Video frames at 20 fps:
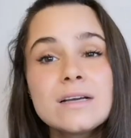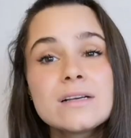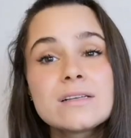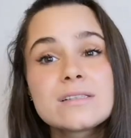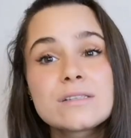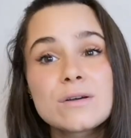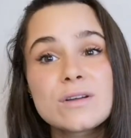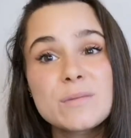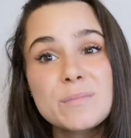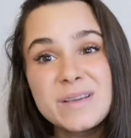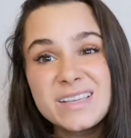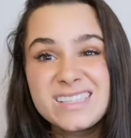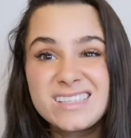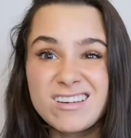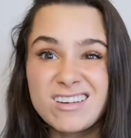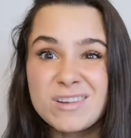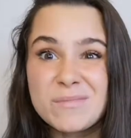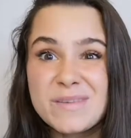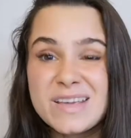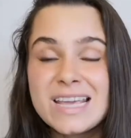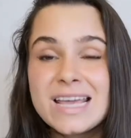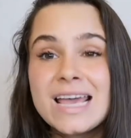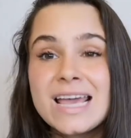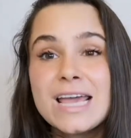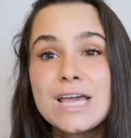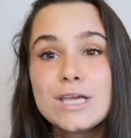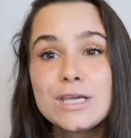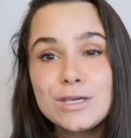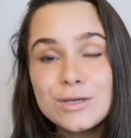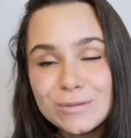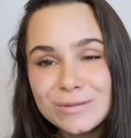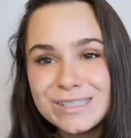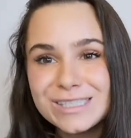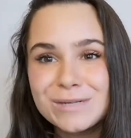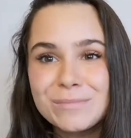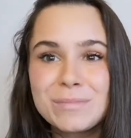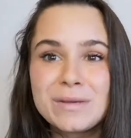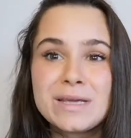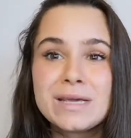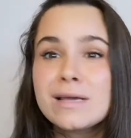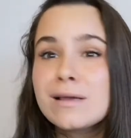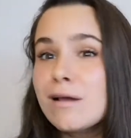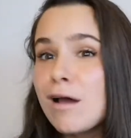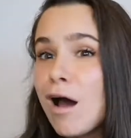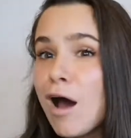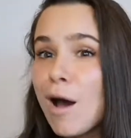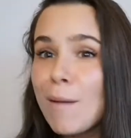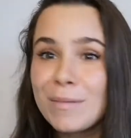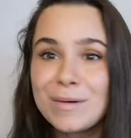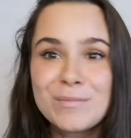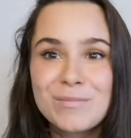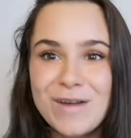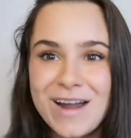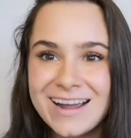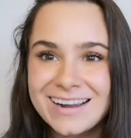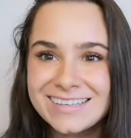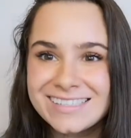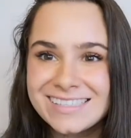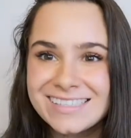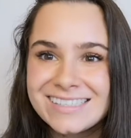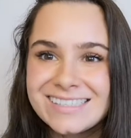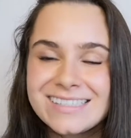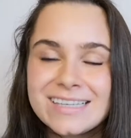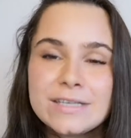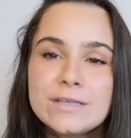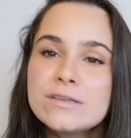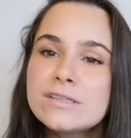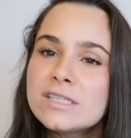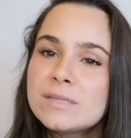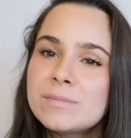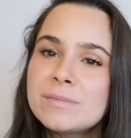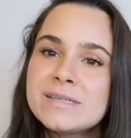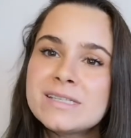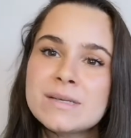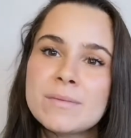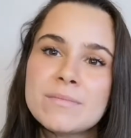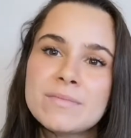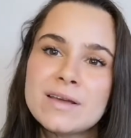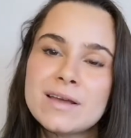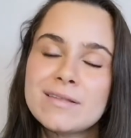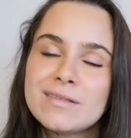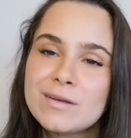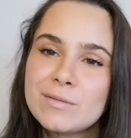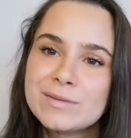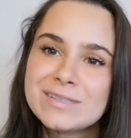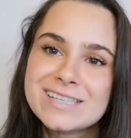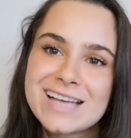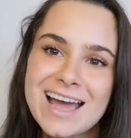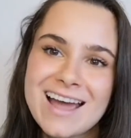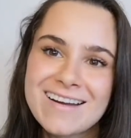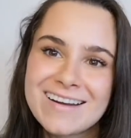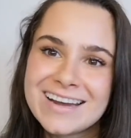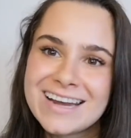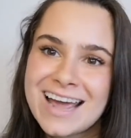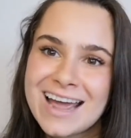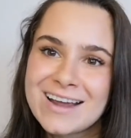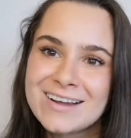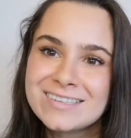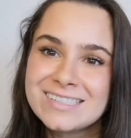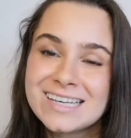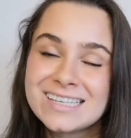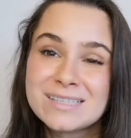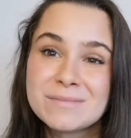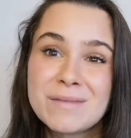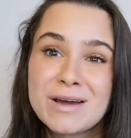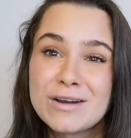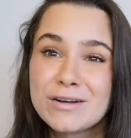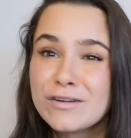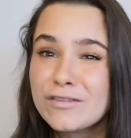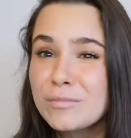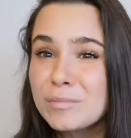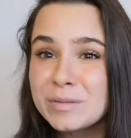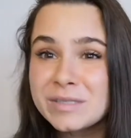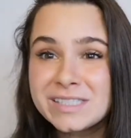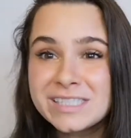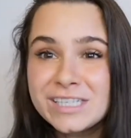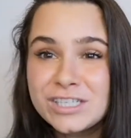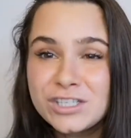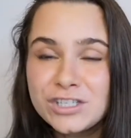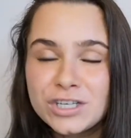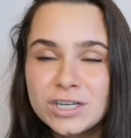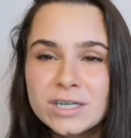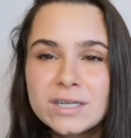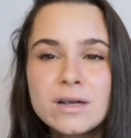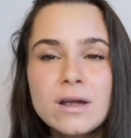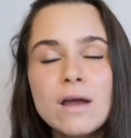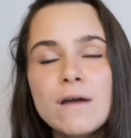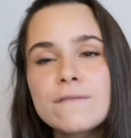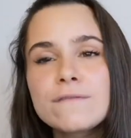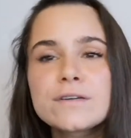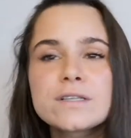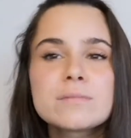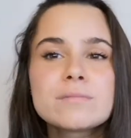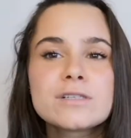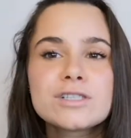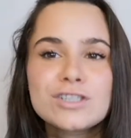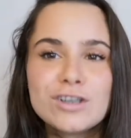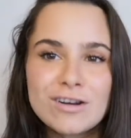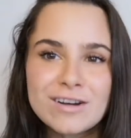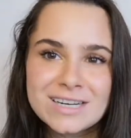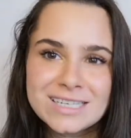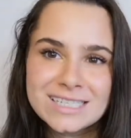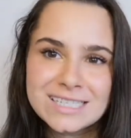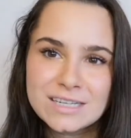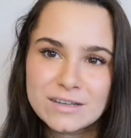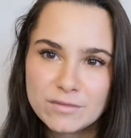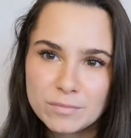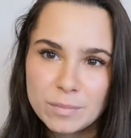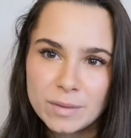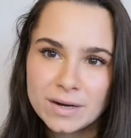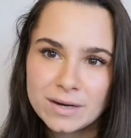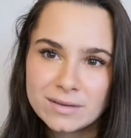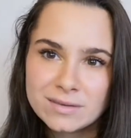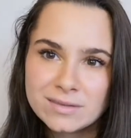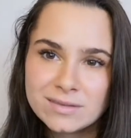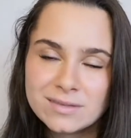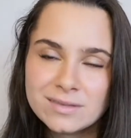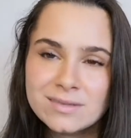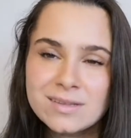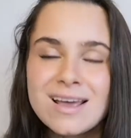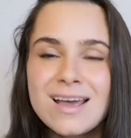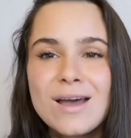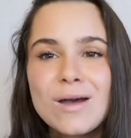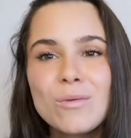So an episiotomy used to be common practice. It used to be something that was carried out as a matter of procedure for the majority of births.